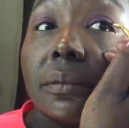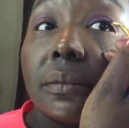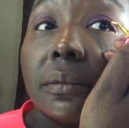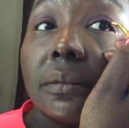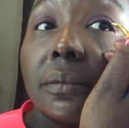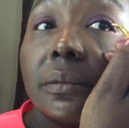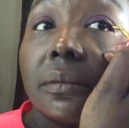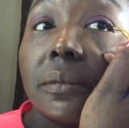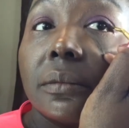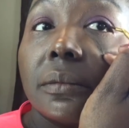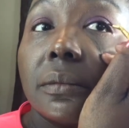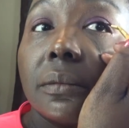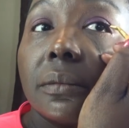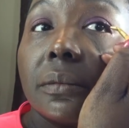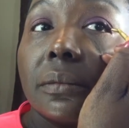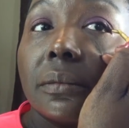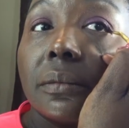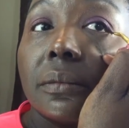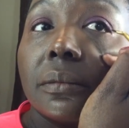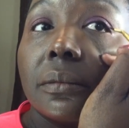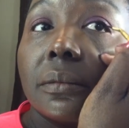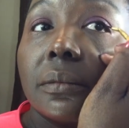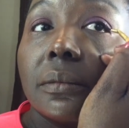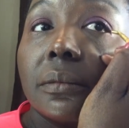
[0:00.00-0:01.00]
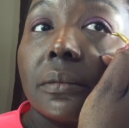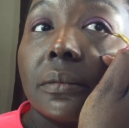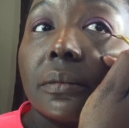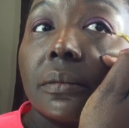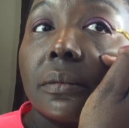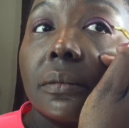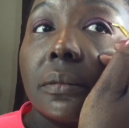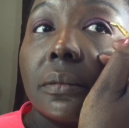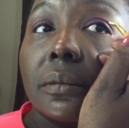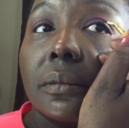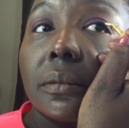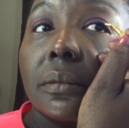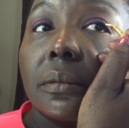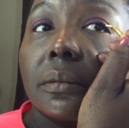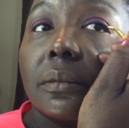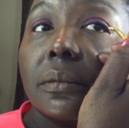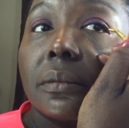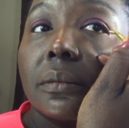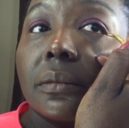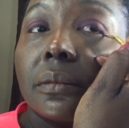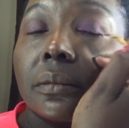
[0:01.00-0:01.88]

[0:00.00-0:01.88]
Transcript: No one is speaking in this clip.